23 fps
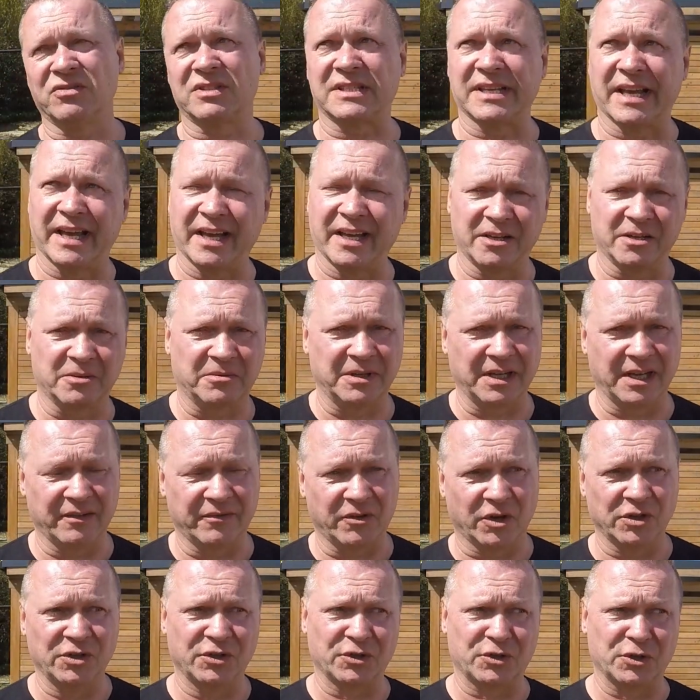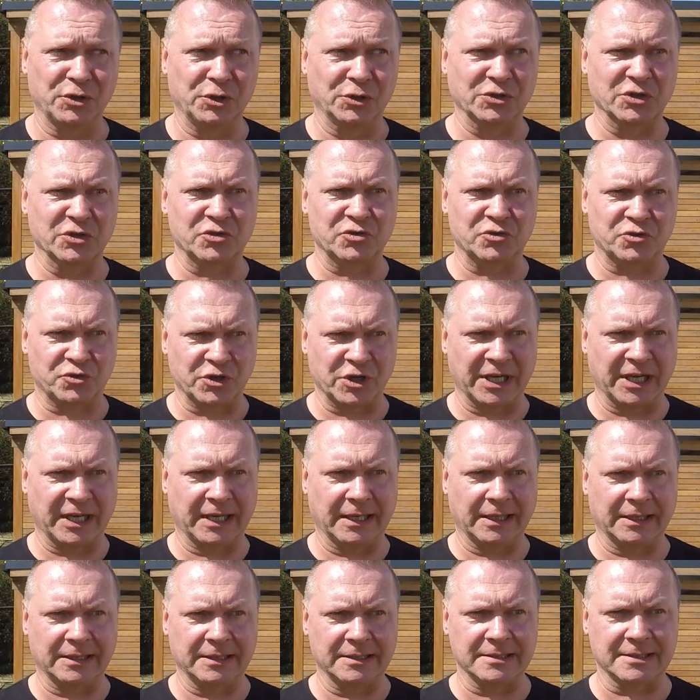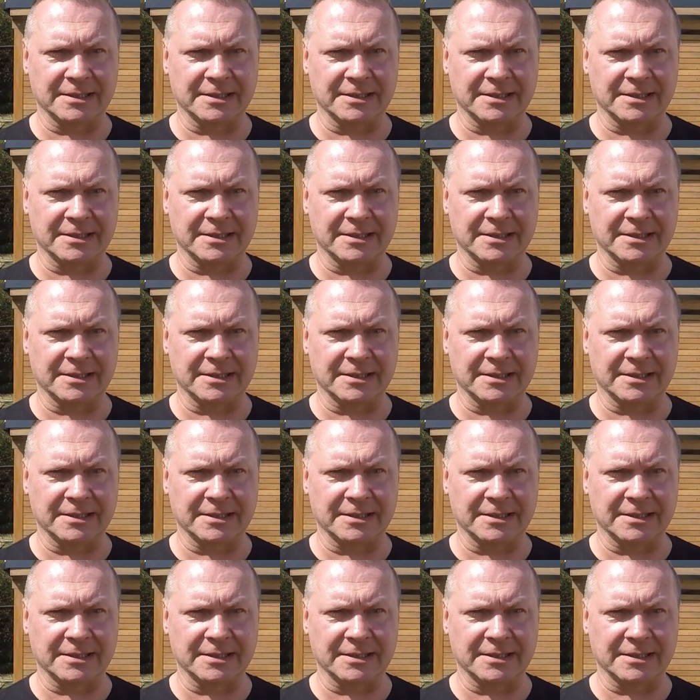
sand or whatever, or you can use a string.